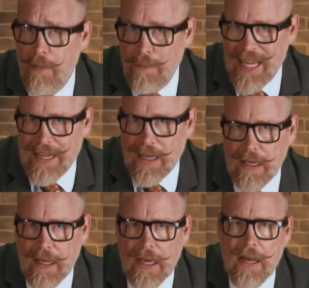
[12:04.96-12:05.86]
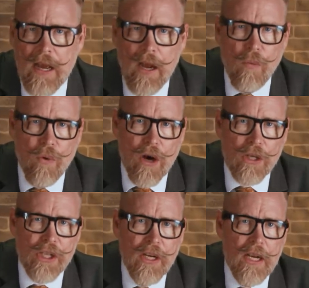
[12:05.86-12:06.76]
immediately and
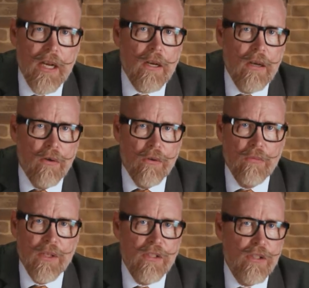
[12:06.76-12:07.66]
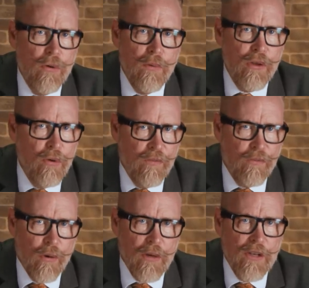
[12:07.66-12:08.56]
washed and clothed with a suitable
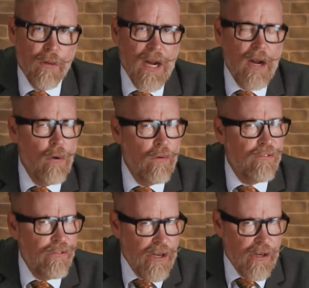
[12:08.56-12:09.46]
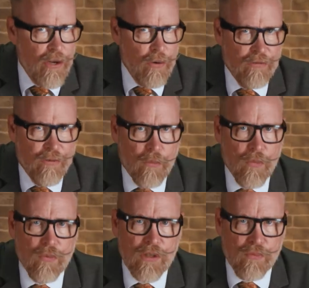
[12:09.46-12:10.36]
uniform until my own fitted uniform
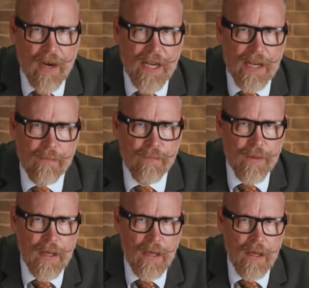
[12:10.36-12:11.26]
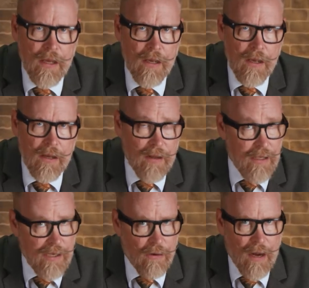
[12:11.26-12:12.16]
was ready.
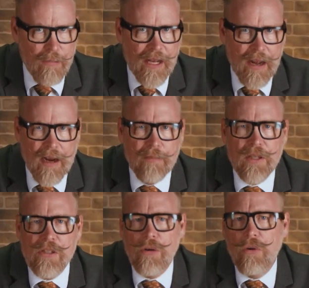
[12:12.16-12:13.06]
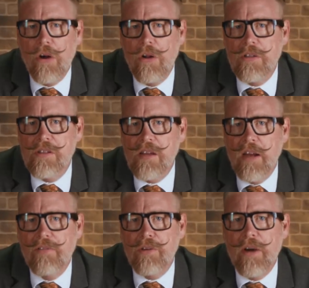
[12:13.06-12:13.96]
That's how I became the so called
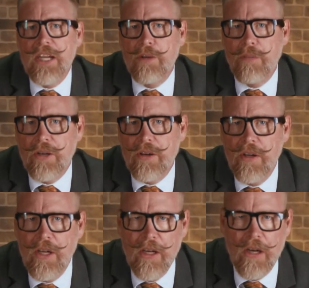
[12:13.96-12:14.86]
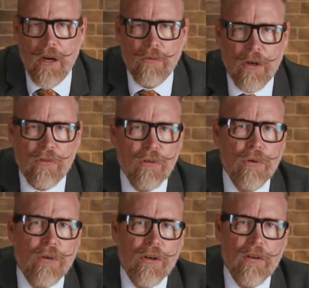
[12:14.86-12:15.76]
son of the regiment, a
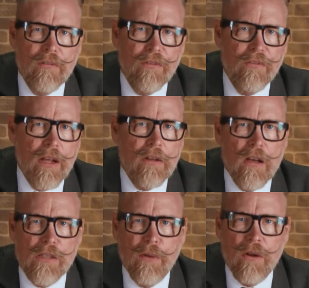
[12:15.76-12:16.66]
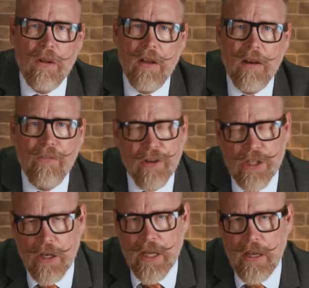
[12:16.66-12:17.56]
recruit of the field hospital, and
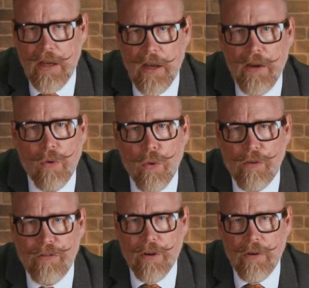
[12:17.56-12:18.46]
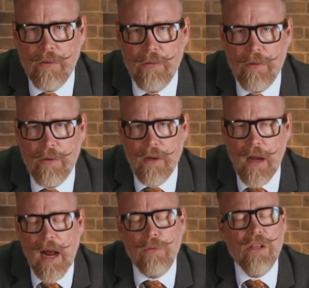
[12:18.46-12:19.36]
officially an orphan.
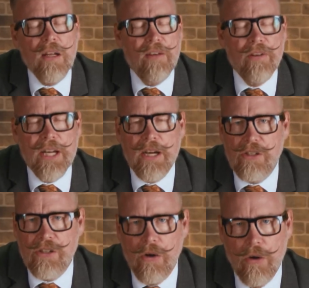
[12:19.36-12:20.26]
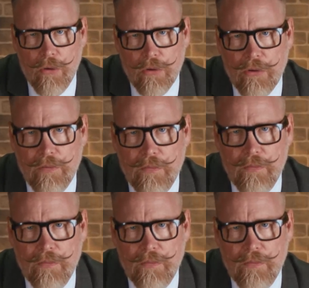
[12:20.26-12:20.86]
I was 11 years old.